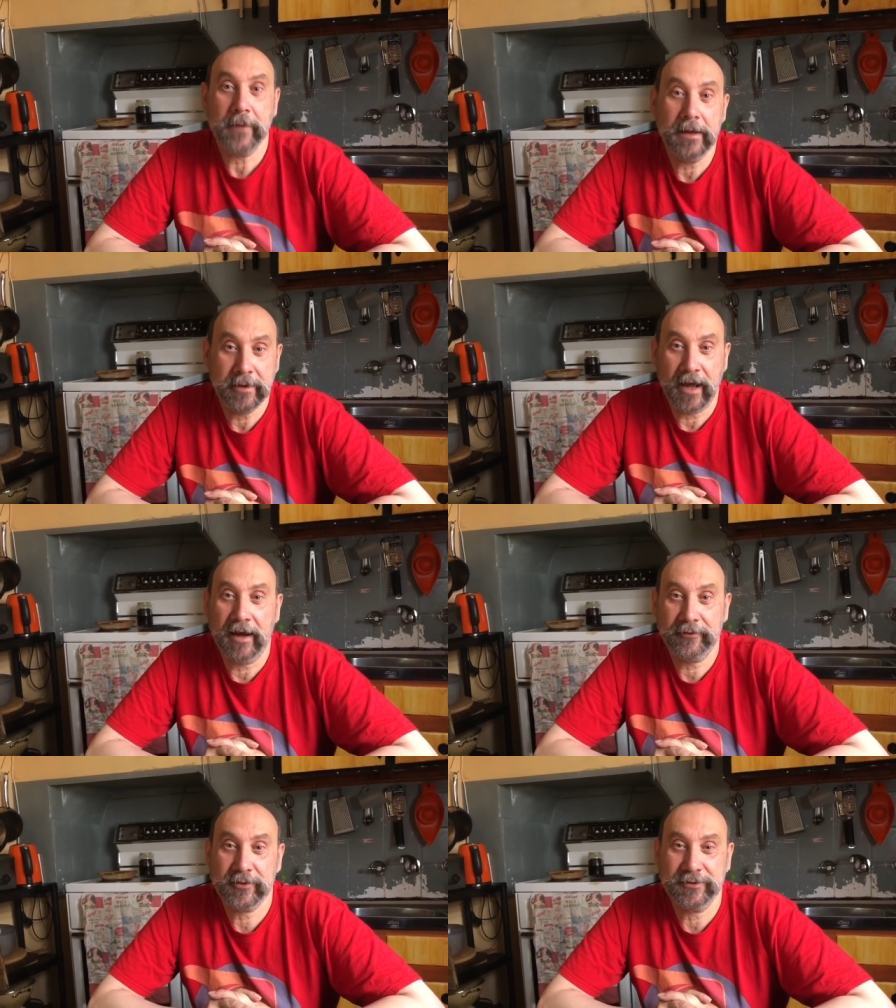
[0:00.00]
Maybe
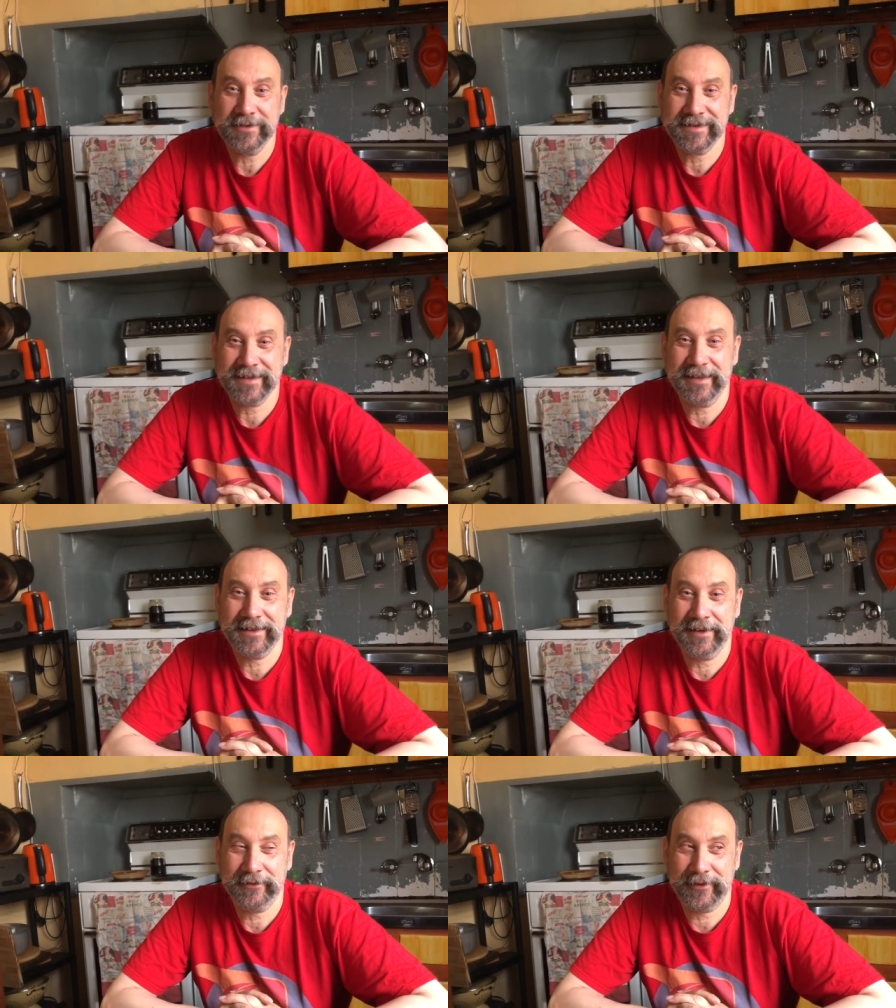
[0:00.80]
afterwards they
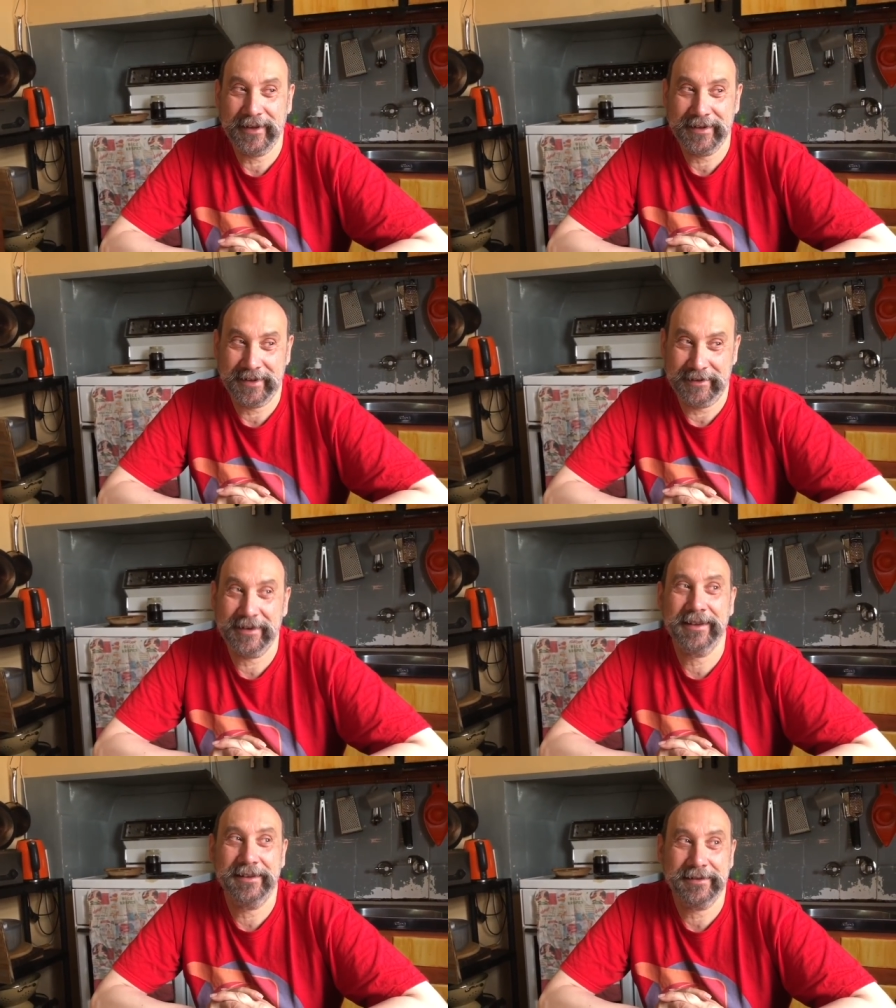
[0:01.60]
found
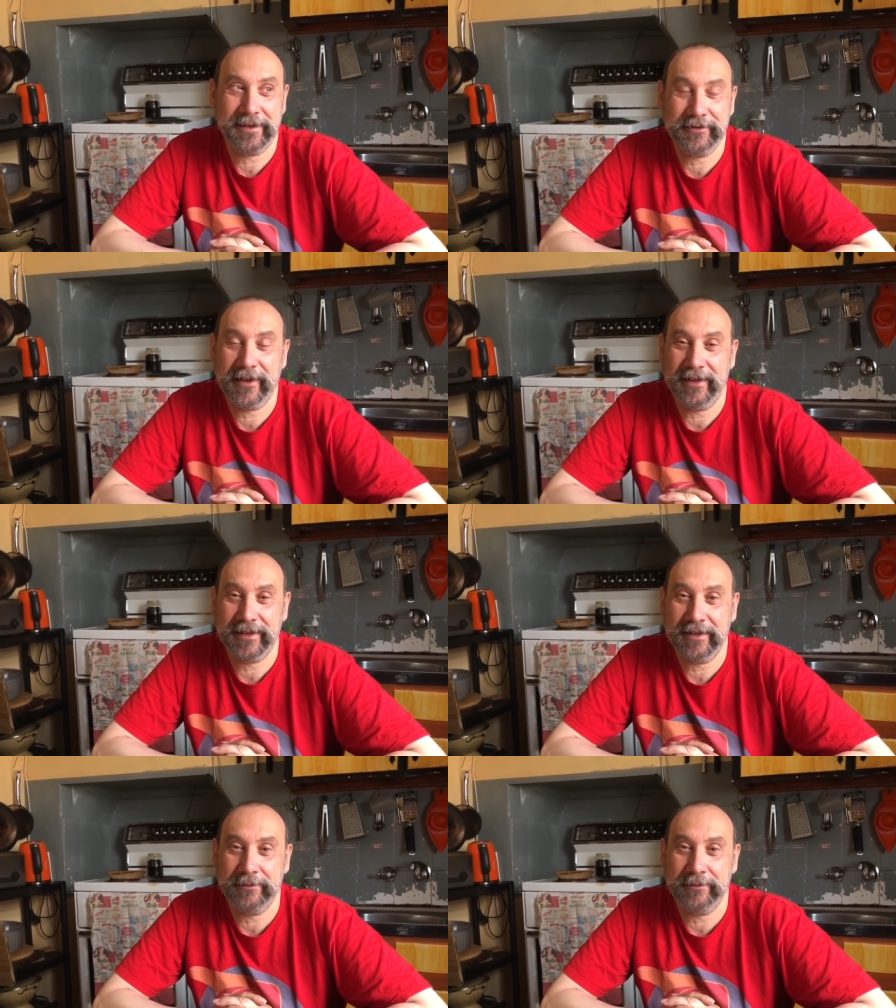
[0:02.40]
out.